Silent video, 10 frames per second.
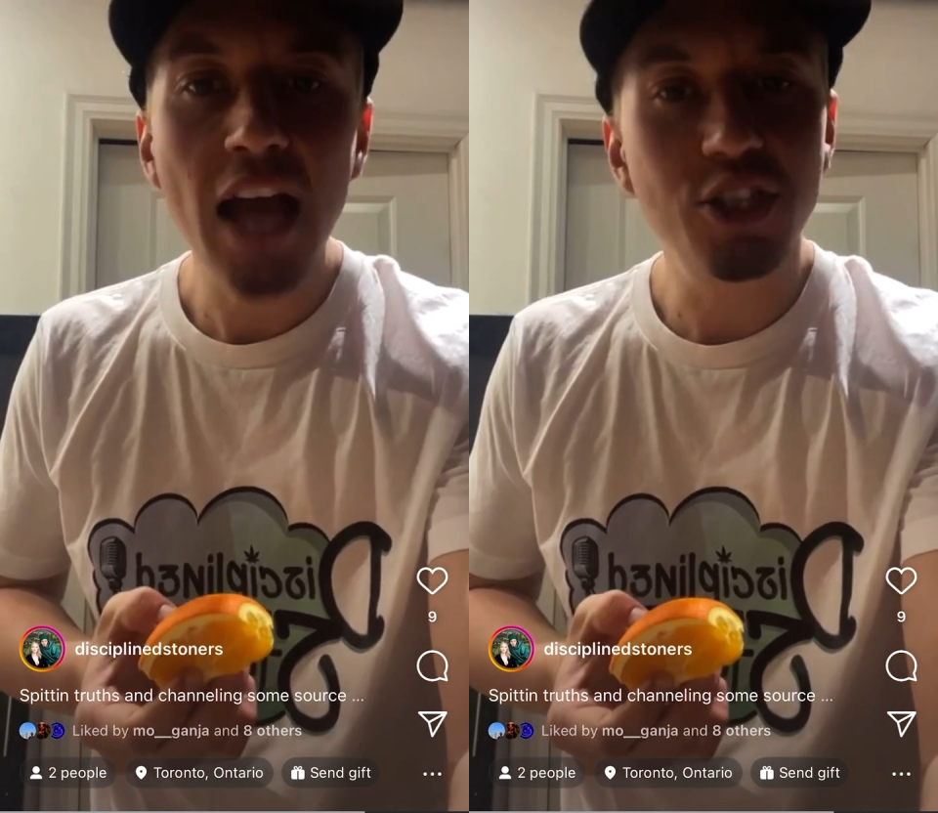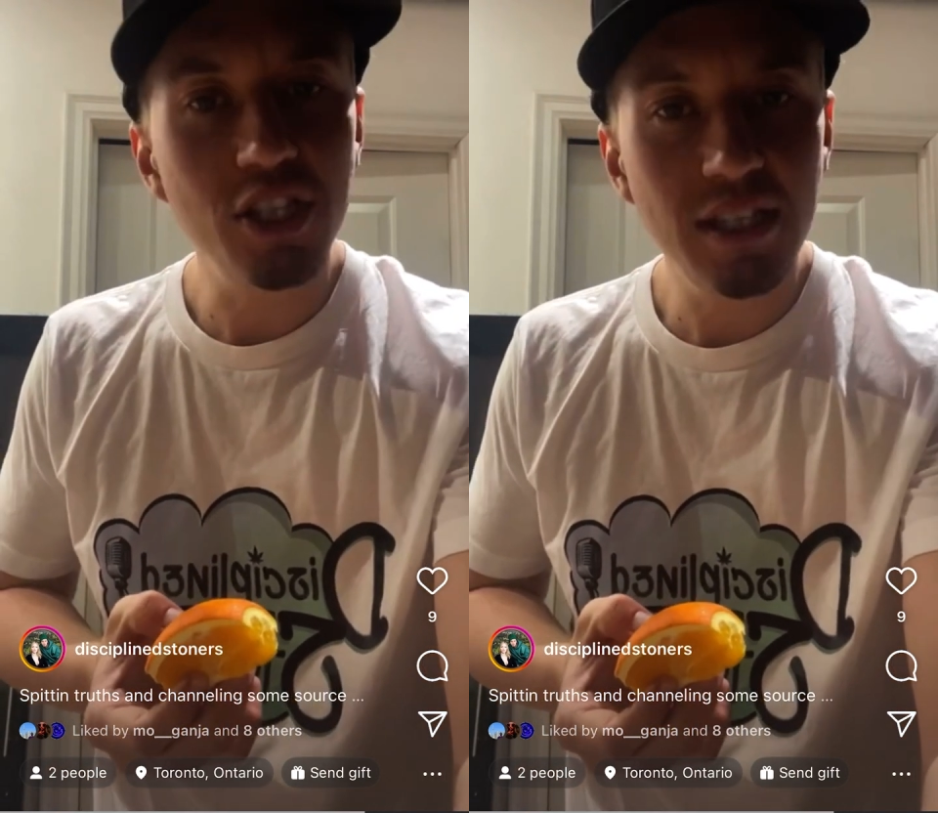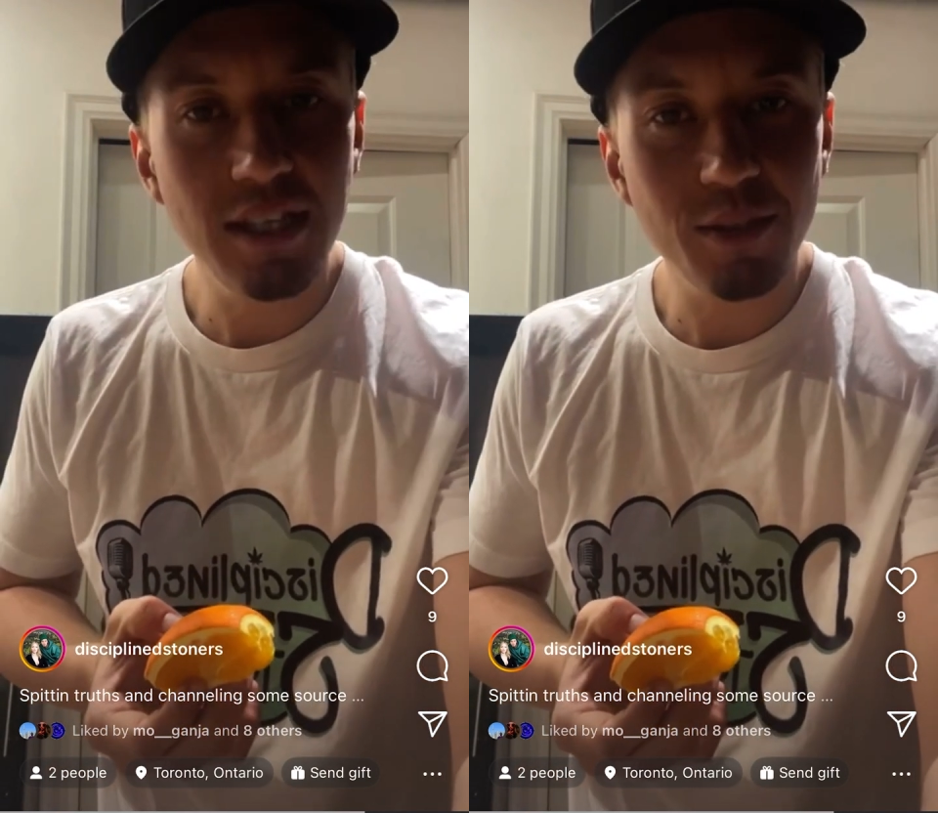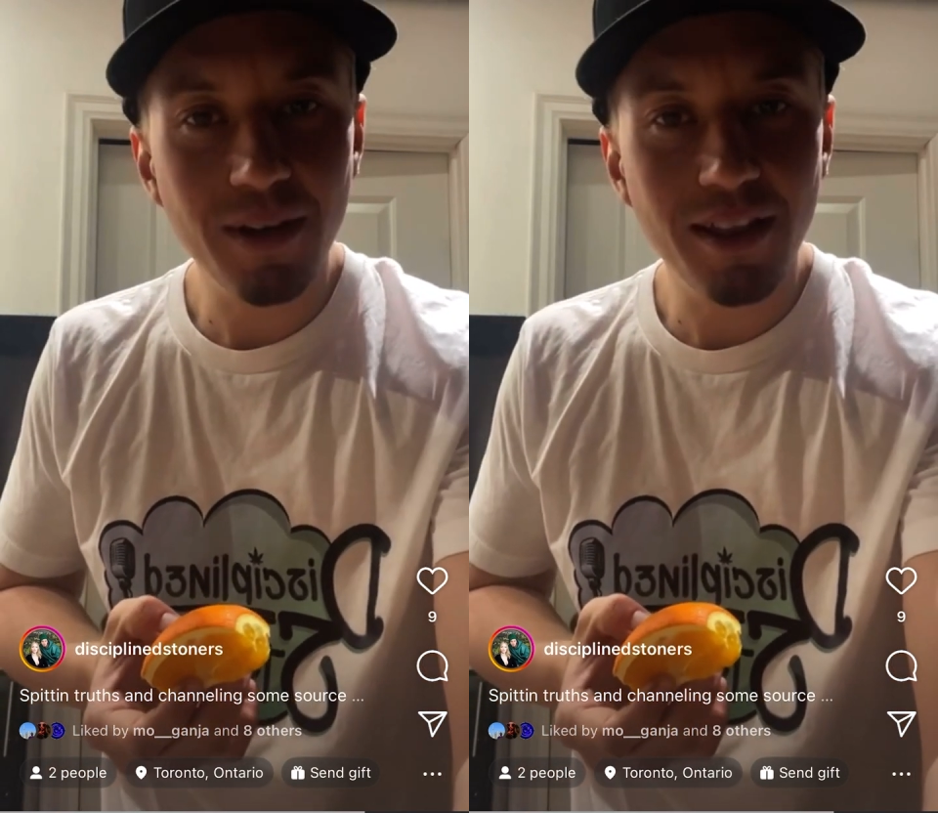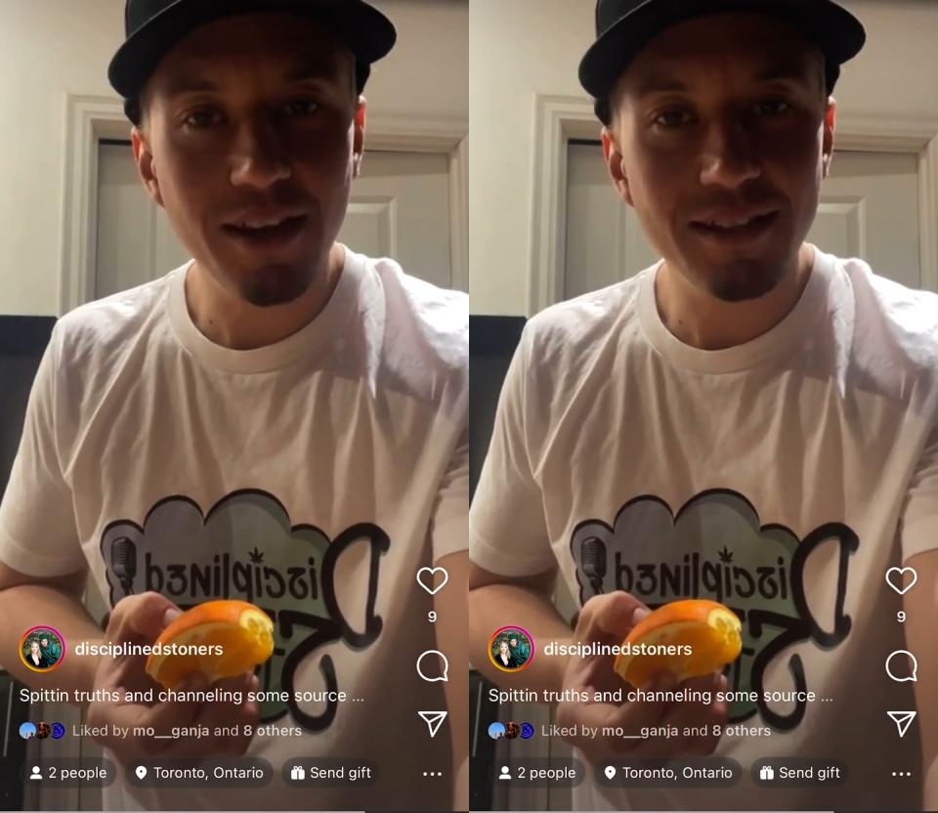I just didn't
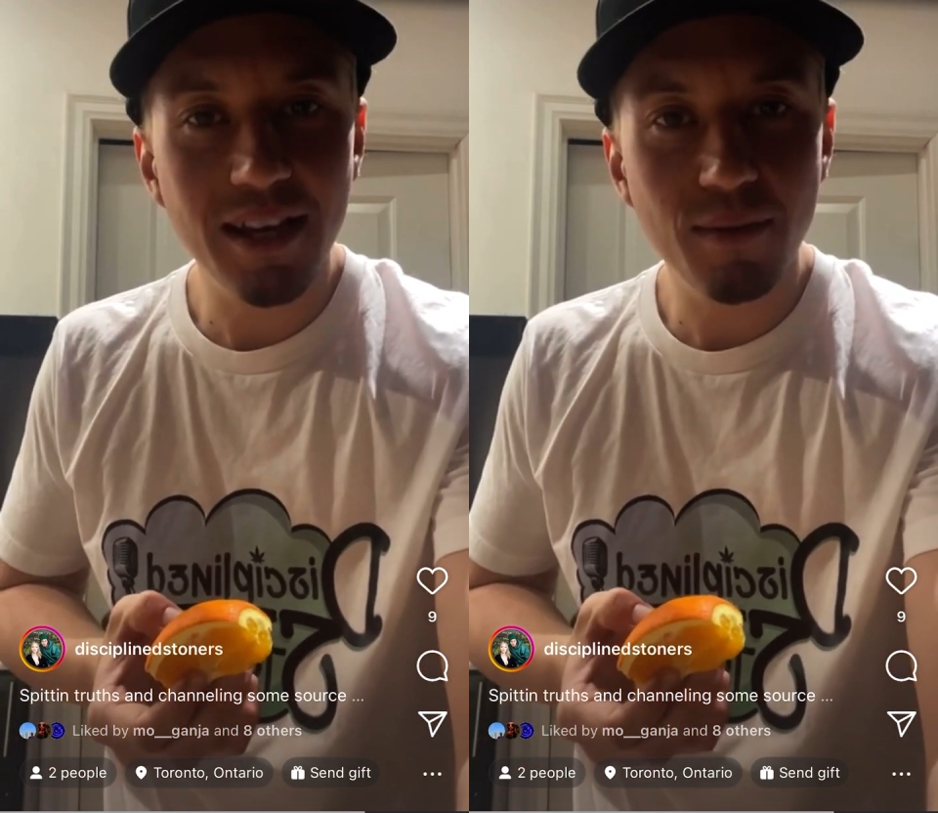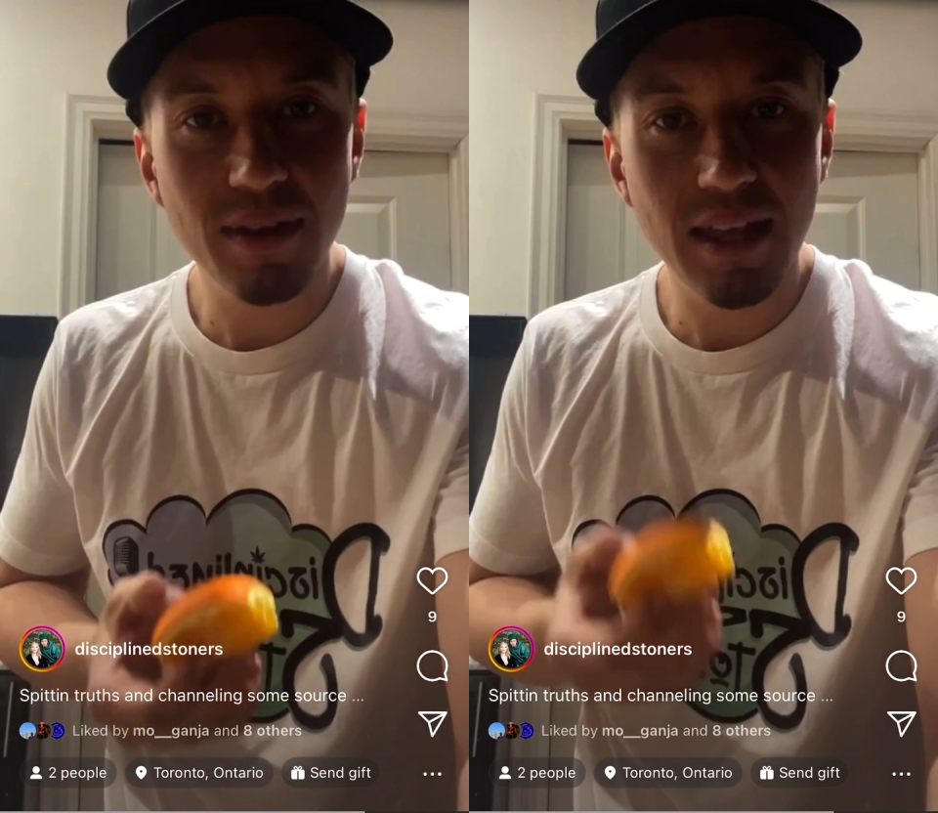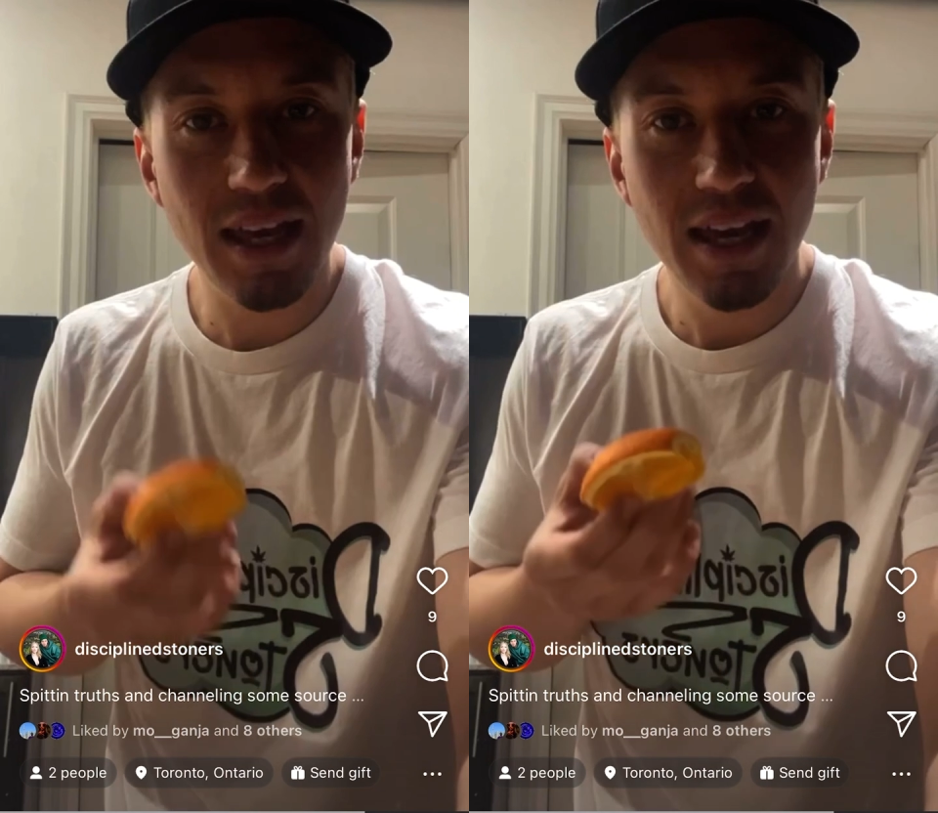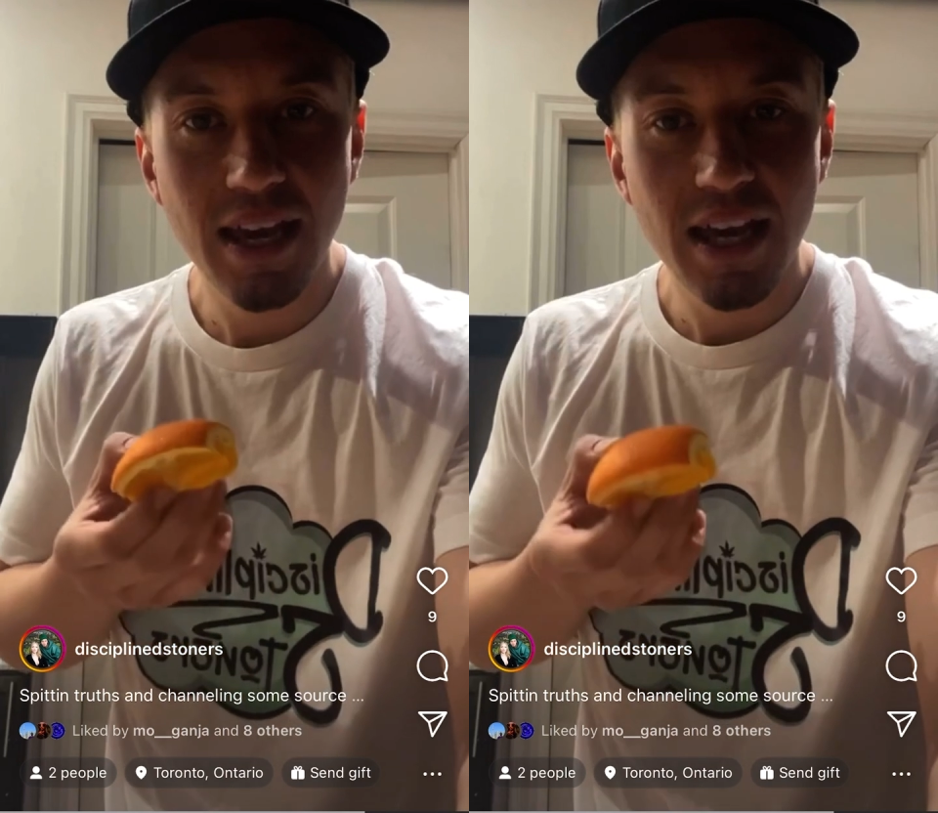spend a lot of time with it